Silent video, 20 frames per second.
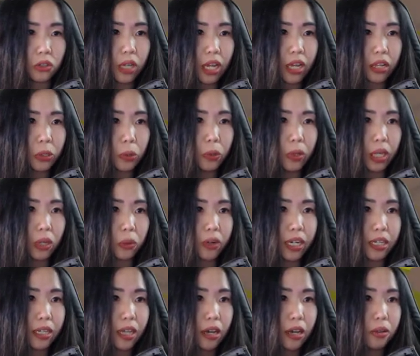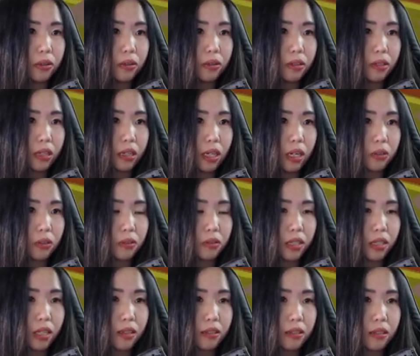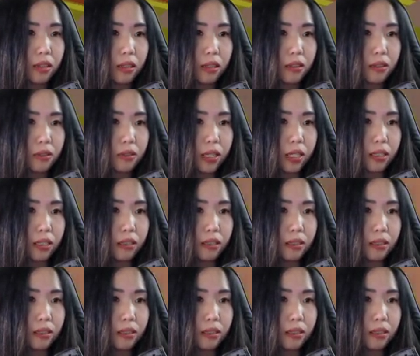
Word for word: echoing right now? I don't think she is, right?